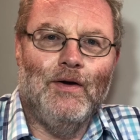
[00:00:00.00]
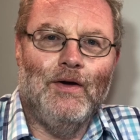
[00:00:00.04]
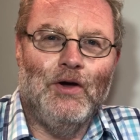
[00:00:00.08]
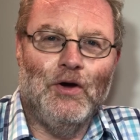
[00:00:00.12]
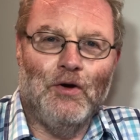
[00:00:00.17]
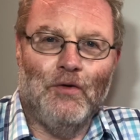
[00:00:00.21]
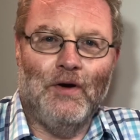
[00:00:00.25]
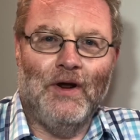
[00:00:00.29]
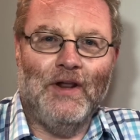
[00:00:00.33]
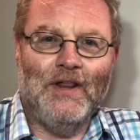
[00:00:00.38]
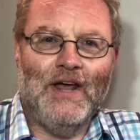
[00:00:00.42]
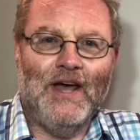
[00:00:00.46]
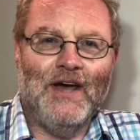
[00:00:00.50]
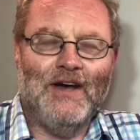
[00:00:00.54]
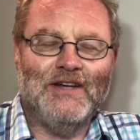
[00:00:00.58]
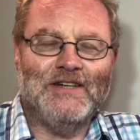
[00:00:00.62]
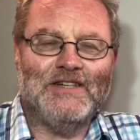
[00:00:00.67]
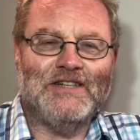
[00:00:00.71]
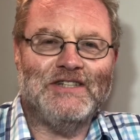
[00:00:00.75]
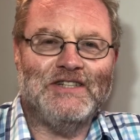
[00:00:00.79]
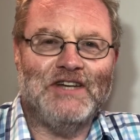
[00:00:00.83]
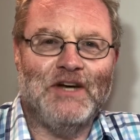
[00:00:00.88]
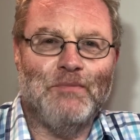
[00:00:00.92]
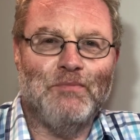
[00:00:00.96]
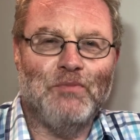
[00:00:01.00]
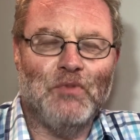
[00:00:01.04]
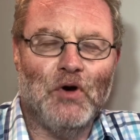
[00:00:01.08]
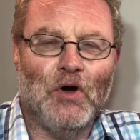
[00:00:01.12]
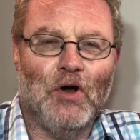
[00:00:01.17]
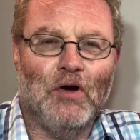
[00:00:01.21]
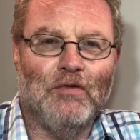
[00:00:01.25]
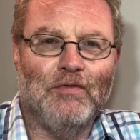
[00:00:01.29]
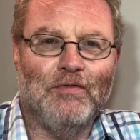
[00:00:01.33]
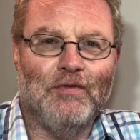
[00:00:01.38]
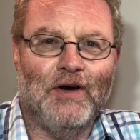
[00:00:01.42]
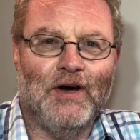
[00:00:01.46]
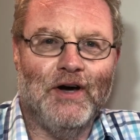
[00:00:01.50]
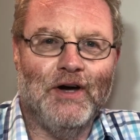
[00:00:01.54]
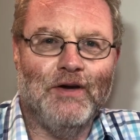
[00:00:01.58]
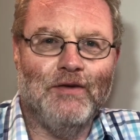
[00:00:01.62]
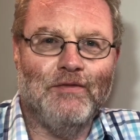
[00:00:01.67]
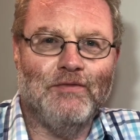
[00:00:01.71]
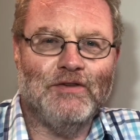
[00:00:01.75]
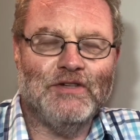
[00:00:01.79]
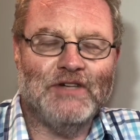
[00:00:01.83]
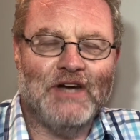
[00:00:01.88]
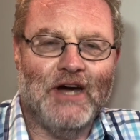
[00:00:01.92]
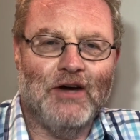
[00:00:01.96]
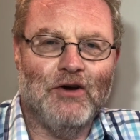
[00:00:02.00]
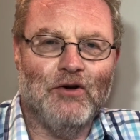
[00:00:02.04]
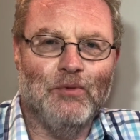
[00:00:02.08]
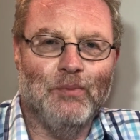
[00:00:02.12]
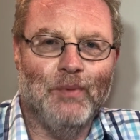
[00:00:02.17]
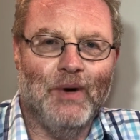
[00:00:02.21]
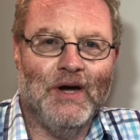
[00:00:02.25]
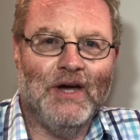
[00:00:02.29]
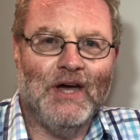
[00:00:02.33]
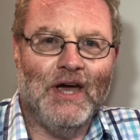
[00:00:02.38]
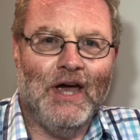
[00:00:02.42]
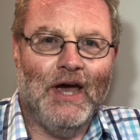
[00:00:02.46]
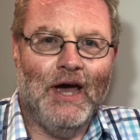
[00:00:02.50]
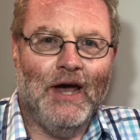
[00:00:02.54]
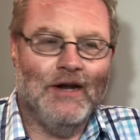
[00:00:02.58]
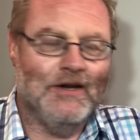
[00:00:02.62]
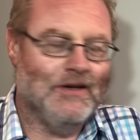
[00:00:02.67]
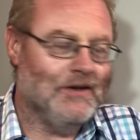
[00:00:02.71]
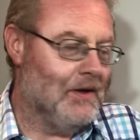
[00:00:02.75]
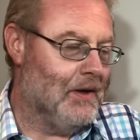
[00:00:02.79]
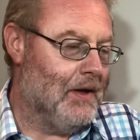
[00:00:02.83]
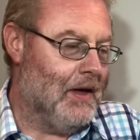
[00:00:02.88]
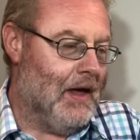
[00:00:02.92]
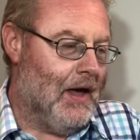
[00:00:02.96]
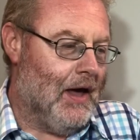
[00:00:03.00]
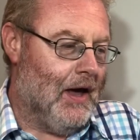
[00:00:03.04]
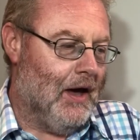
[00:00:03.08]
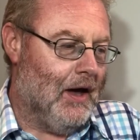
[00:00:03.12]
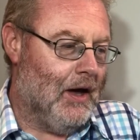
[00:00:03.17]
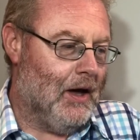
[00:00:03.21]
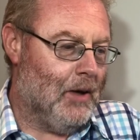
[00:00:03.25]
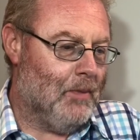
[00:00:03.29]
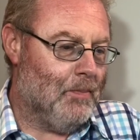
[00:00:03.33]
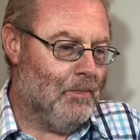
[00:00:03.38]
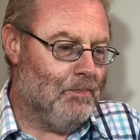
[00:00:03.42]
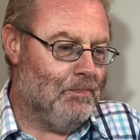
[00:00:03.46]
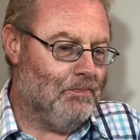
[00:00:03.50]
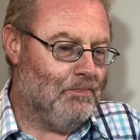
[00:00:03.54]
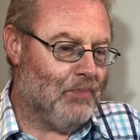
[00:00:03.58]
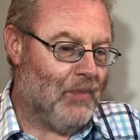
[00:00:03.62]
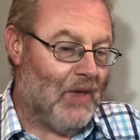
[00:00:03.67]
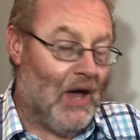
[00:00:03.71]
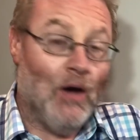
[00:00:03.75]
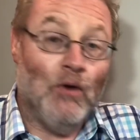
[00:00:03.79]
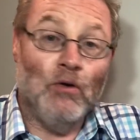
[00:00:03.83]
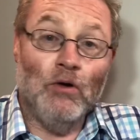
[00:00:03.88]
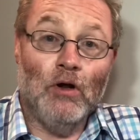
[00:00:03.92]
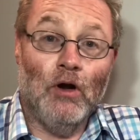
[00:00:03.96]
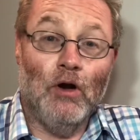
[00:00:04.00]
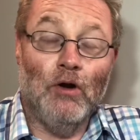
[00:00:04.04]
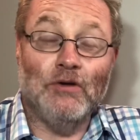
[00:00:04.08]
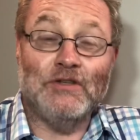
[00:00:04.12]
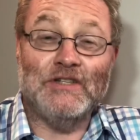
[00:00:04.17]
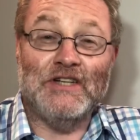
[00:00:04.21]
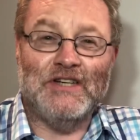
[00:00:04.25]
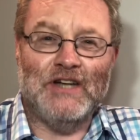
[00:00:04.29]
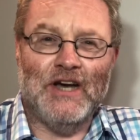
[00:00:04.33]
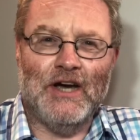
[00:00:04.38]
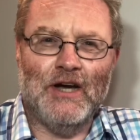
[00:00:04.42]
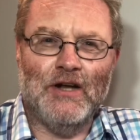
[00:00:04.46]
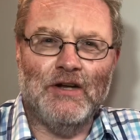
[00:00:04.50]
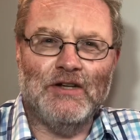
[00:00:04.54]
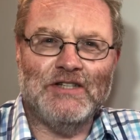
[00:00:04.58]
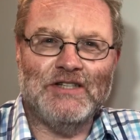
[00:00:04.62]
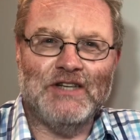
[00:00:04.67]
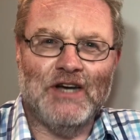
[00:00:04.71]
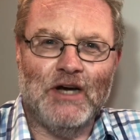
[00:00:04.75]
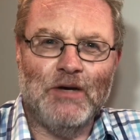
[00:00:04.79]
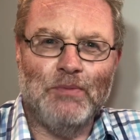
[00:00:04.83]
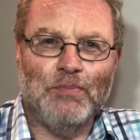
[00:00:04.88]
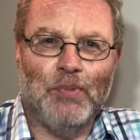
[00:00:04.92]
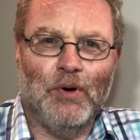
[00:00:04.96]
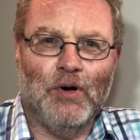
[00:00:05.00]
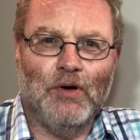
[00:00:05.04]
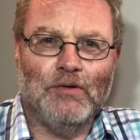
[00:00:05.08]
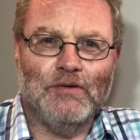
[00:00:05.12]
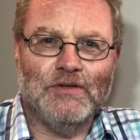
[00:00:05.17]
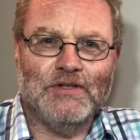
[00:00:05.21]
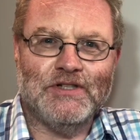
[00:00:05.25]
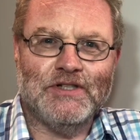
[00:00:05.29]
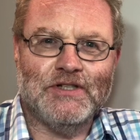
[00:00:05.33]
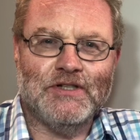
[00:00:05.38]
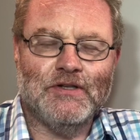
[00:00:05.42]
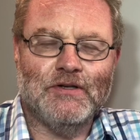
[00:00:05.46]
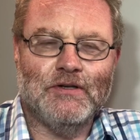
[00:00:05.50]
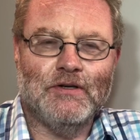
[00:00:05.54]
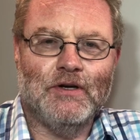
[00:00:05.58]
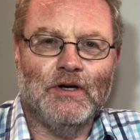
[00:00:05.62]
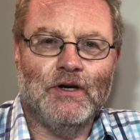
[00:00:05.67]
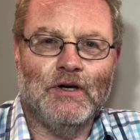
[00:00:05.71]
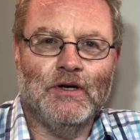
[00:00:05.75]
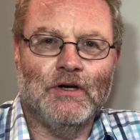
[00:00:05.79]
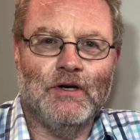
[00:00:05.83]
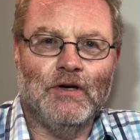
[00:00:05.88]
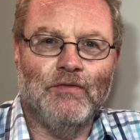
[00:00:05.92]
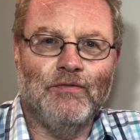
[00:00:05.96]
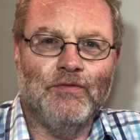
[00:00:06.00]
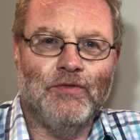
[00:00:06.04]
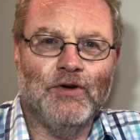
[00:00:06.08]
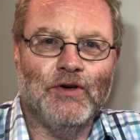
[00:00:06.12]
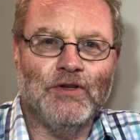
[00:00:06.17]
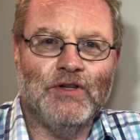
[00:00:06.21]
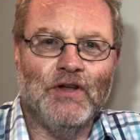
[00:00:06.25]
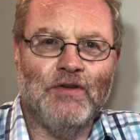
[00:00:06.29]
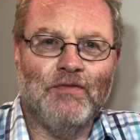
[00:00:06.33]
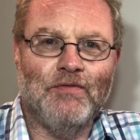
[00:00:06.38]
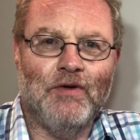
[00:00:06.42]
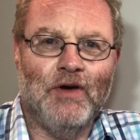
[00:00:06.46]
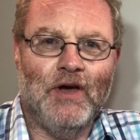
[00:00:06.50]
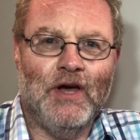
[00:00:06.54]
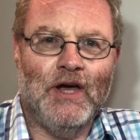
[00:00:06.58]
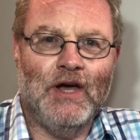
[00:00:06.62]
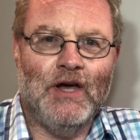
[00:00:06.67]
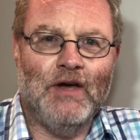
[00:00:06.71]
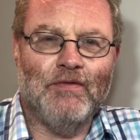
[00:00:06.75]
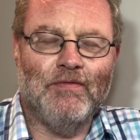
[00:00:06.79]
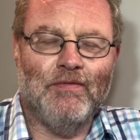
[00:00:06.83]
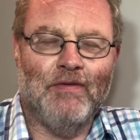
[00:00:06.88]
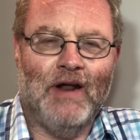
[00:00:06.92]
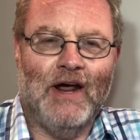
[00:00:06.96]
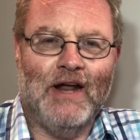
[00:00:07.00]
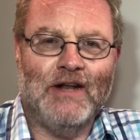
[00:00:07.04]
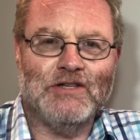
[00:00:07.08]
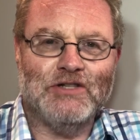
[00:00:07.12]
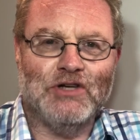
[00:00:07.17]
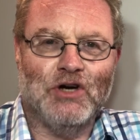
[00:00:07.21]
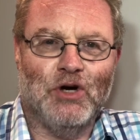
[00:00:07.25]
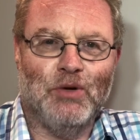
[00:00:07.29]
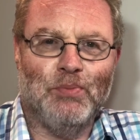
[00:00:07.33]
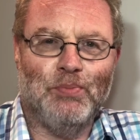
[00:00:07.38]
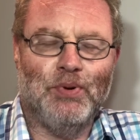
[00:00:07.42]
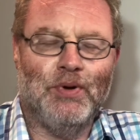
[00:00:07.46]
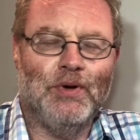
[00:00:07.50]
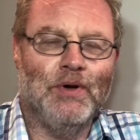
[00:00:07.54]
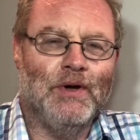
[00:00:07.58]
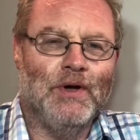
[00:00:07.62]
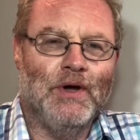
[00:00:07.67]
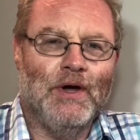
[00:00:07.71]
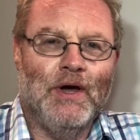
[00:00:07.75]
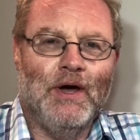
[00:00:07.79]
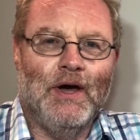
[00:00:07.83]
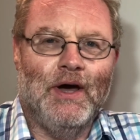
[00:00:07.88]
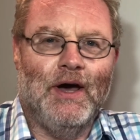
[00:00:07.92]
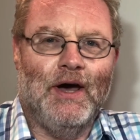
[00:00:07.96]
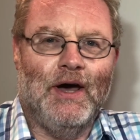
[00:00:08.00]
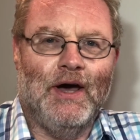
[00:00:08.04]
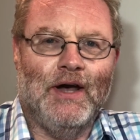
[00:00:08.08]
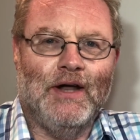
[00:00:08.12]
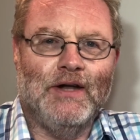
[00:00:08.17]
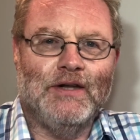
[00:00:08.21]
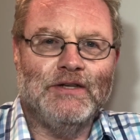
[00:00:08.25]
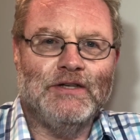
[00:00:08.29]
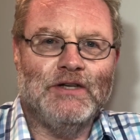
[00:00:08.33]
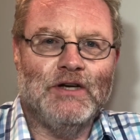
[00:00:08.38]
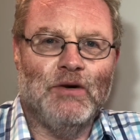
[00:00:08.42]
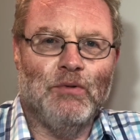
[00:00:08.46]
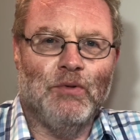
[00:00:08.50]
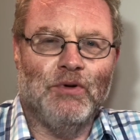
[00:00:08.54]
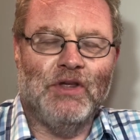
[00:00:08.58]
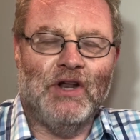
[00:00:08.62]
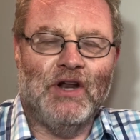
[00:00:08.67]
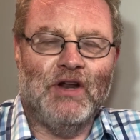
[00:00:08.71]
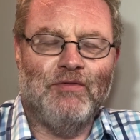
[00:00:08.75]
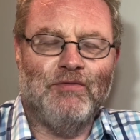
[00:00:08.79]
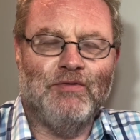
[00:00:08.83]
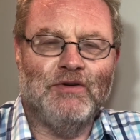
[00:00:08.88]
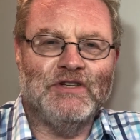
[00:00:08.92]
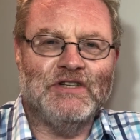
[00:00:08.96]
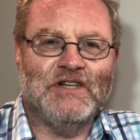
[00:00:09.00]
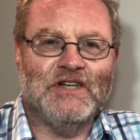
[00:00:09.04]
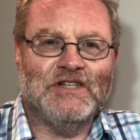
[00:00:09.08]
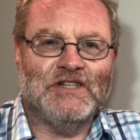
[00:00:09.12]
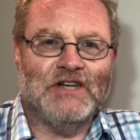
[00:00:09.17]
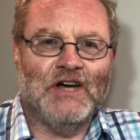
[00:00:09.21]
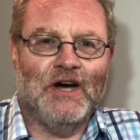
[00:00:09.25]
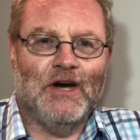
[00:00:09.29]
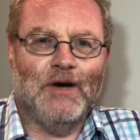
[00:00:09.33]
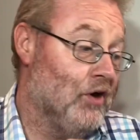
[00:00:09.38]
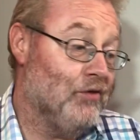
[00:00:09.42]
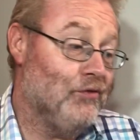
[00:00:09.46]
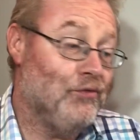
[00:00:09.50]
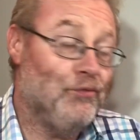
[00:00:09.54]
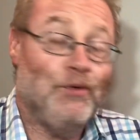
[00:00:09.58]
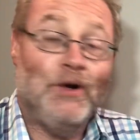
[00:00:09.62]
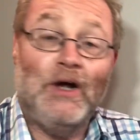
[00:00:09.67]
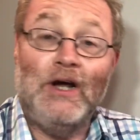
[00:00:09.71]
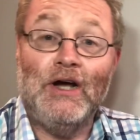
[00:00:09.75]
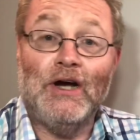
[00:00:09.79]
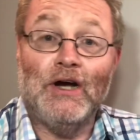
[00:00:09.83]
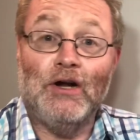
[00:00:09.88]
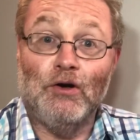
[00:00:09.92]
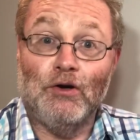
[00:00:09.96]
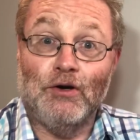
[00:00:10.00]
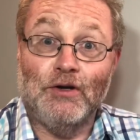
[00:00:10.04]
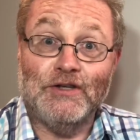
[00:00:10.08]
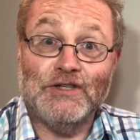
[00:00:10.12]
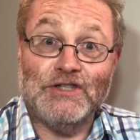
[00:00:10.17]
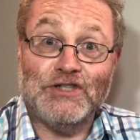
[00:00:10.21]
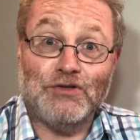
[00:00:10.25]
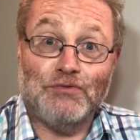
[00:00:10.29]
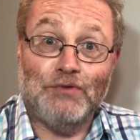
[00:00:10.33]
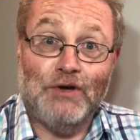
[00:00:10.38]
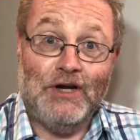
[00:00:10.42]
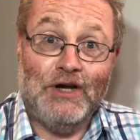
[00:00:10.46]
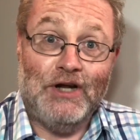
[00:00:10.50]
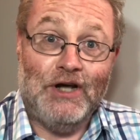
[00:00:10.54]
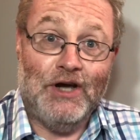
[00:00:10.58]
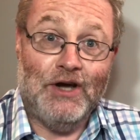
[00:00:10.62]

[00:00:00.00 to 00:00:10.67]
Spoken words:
You're right there, it's Tim Golf 5 Tango Mike again. I'm going to look today at dipoles, inverted V, flat top, and what the differences are. If we look at the screen